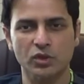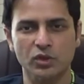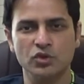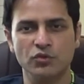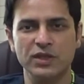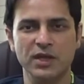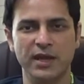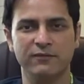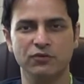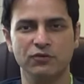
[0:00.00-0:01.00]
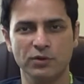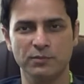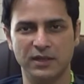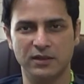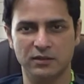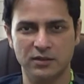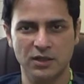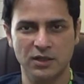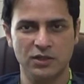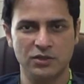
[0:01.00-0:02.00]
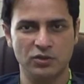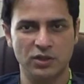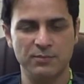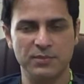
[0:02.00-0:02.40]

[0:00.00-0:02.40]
So with the FUE method, so there